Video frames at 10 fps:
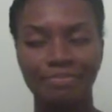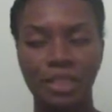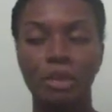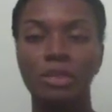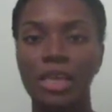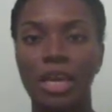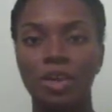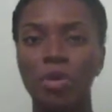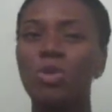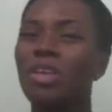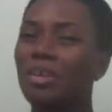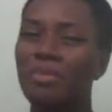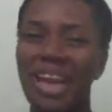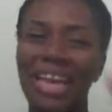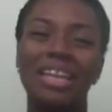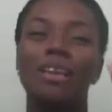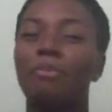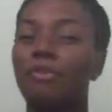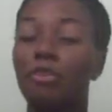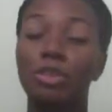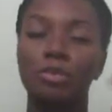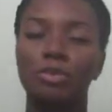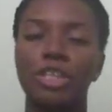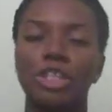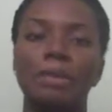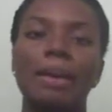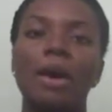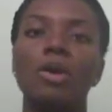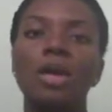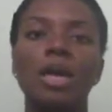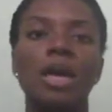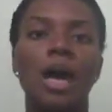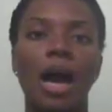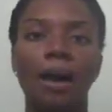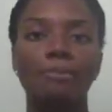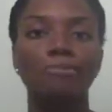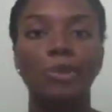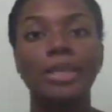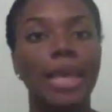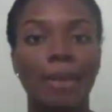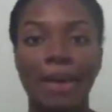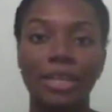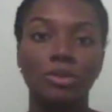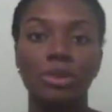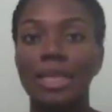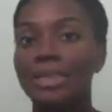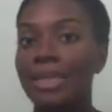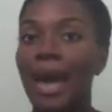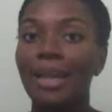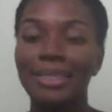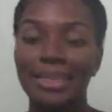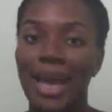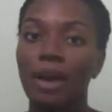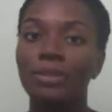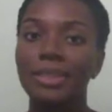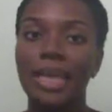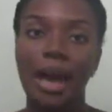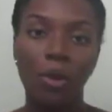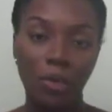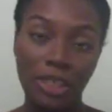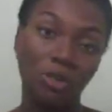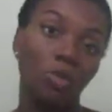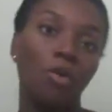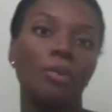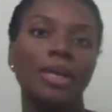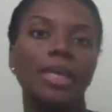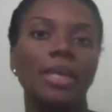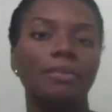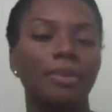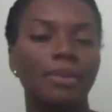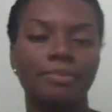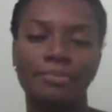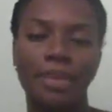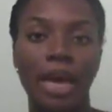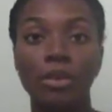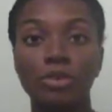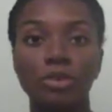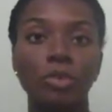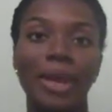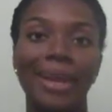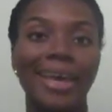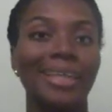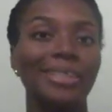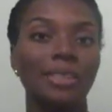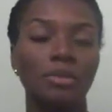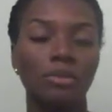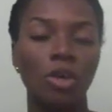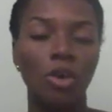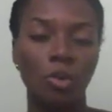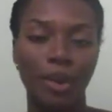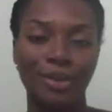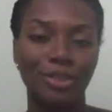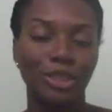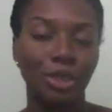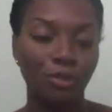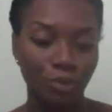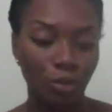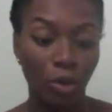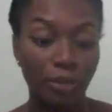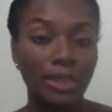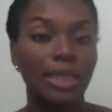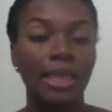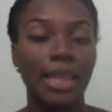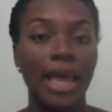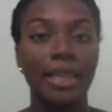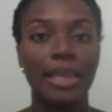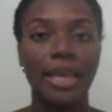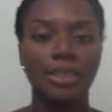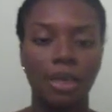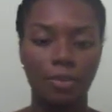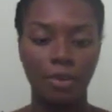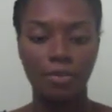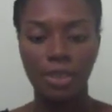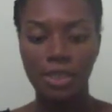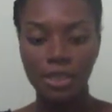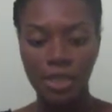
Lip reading: it was kind of cool looking, but I ended up of course brushing them out. One day I might do that style as an out style when it's warm again, but I don't do wet heads in the winter, so you won't be seeing that in the next couple of months.